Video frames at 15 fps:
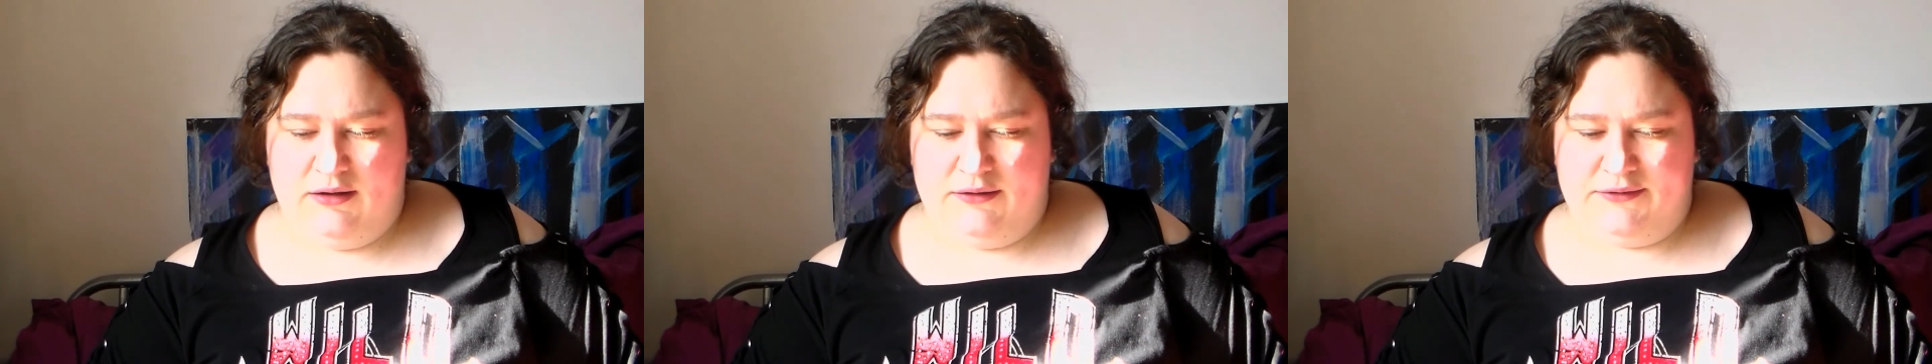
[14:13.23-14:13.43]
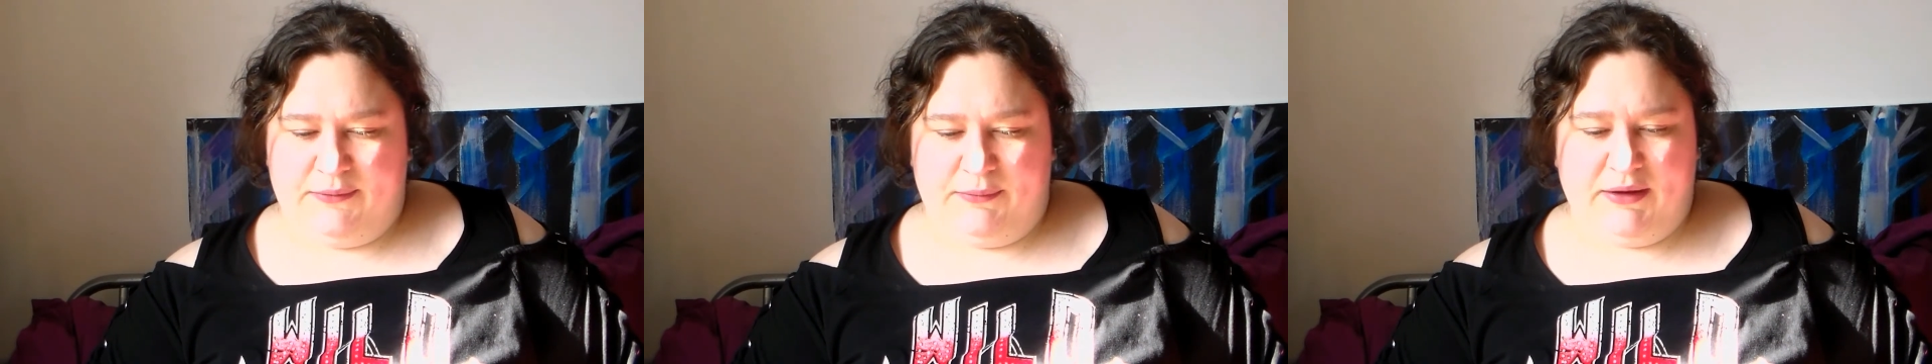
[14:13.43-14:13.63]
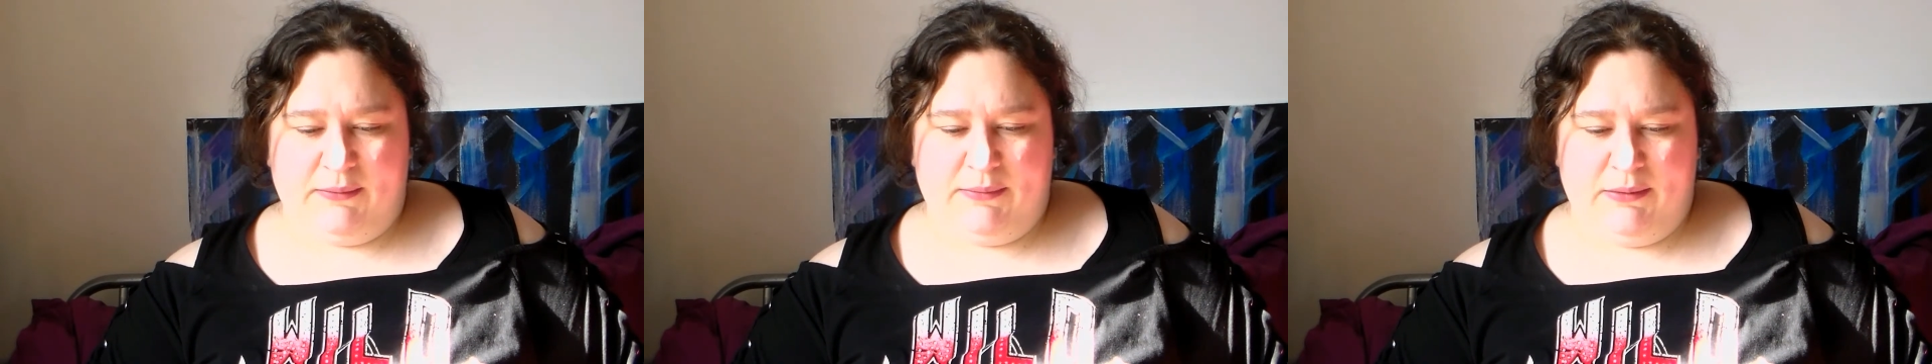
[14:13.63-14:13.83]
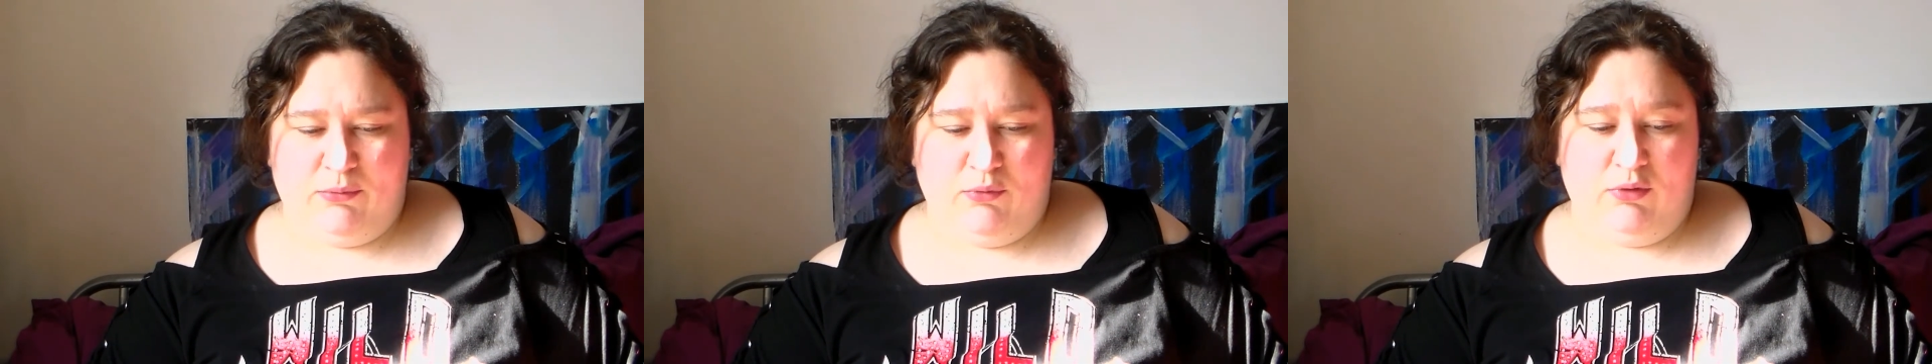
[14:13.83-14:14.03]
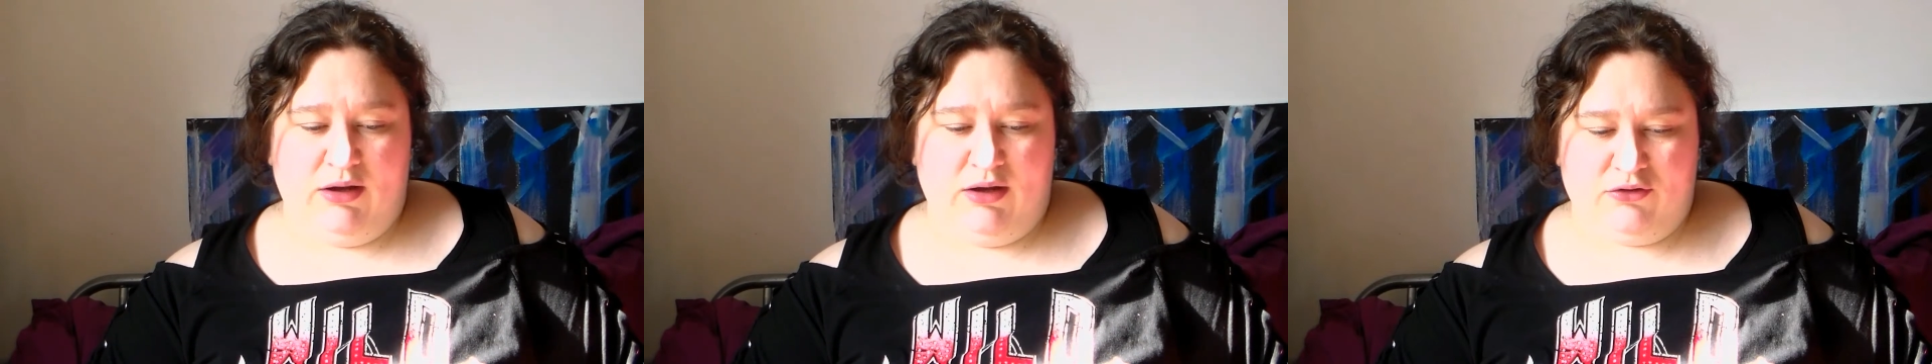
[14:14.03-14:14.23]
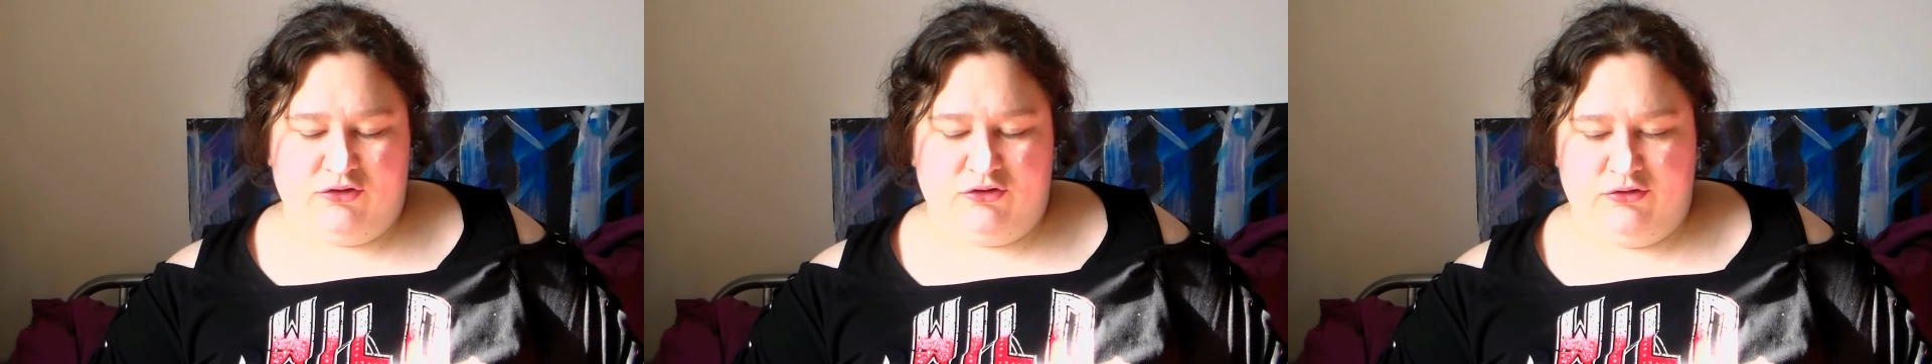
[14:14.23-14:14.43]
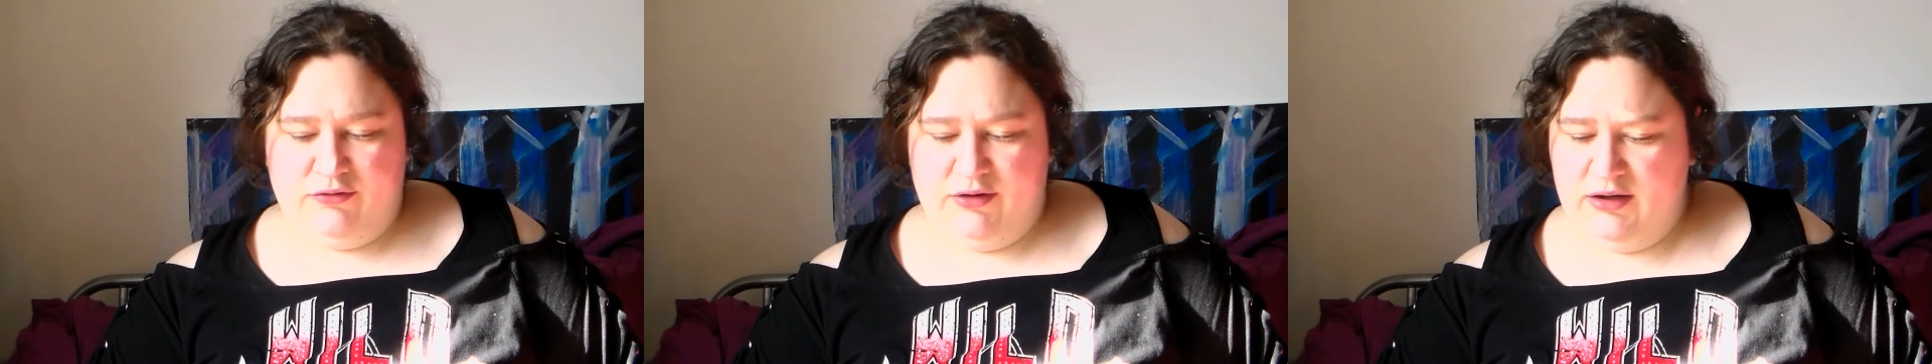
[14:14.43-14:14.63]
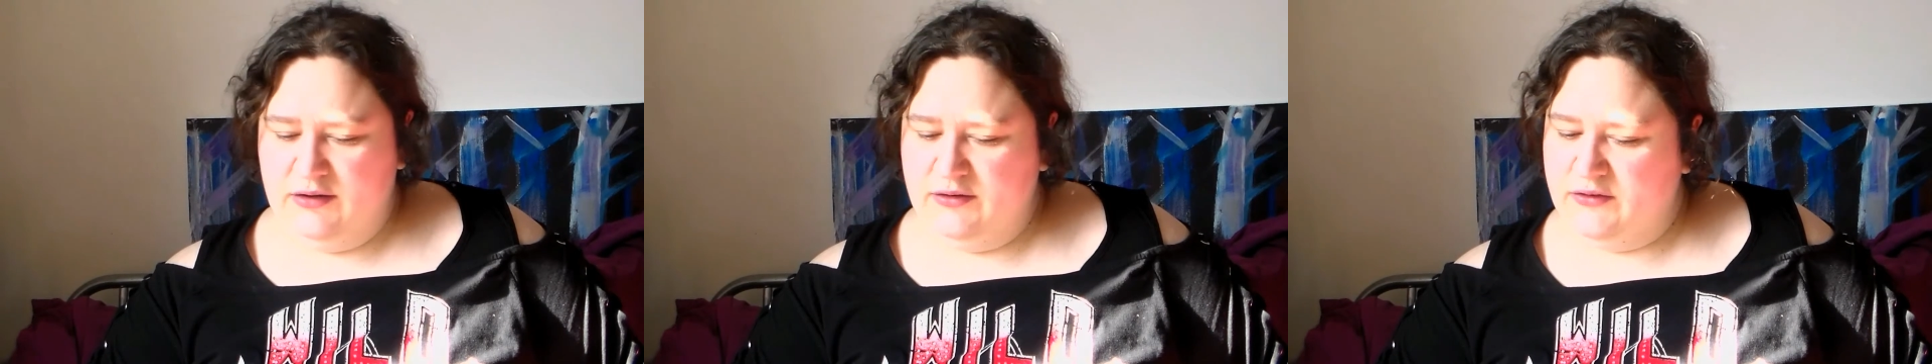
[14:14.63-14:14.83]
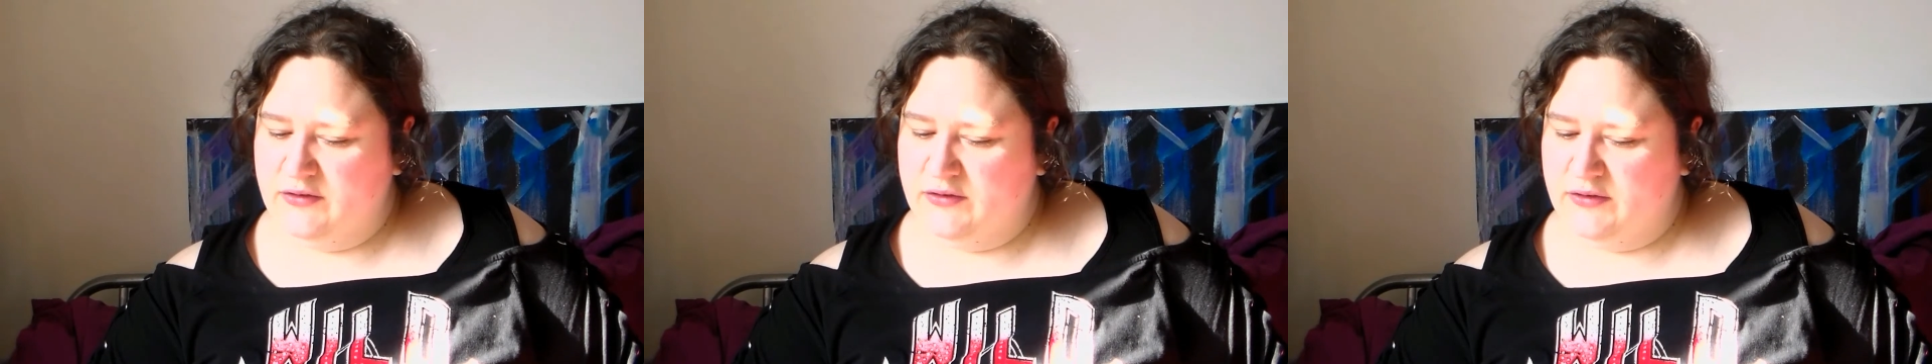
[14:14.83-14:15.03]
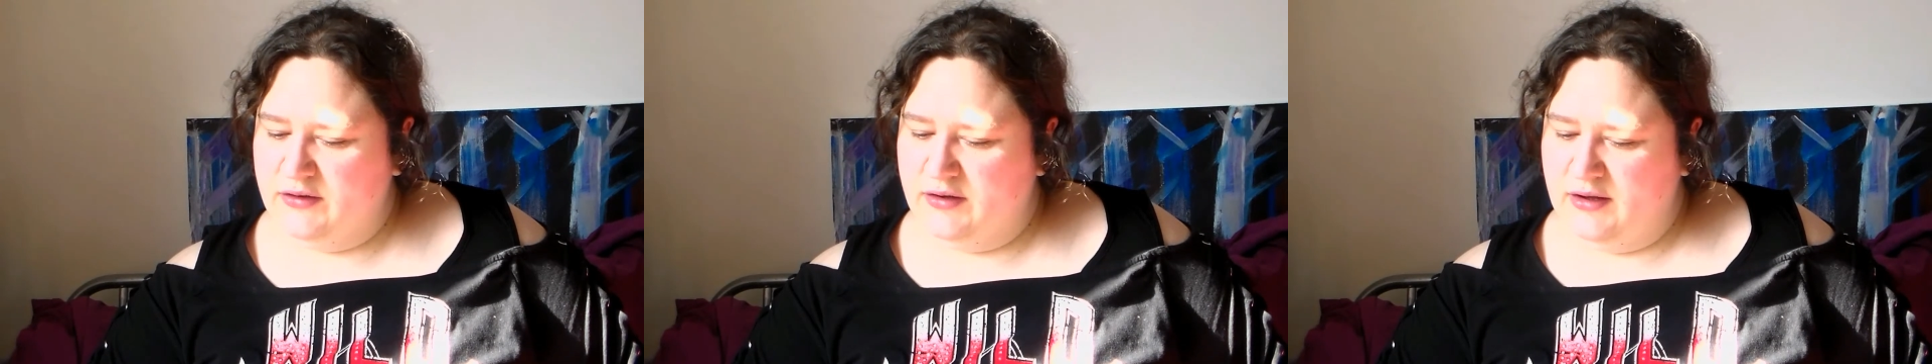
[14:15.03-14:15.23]
something a bit more
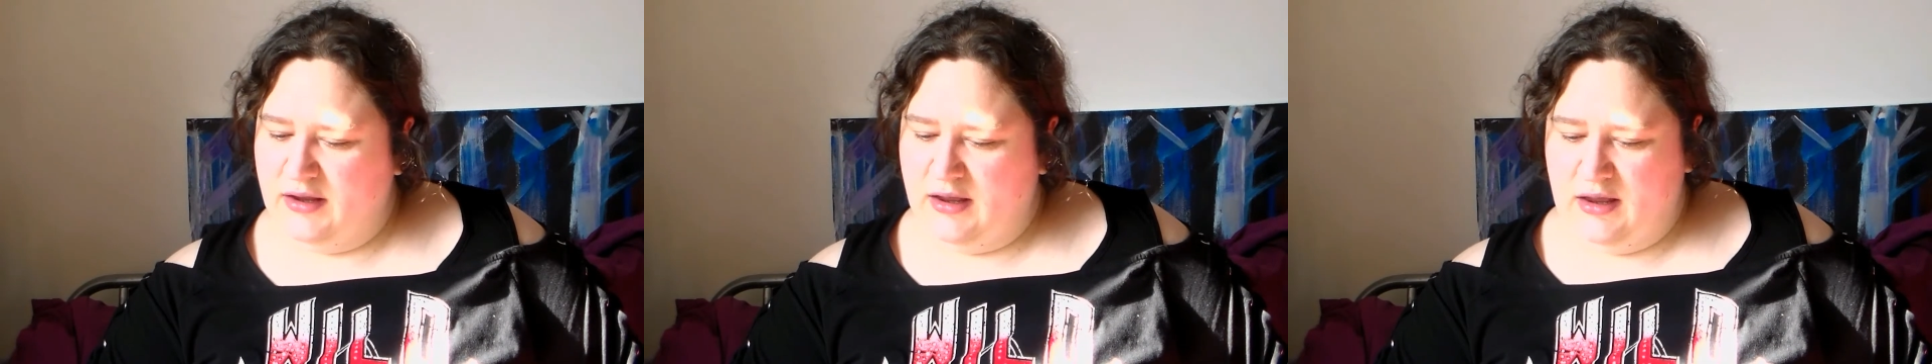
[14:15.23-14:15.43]
luxurious.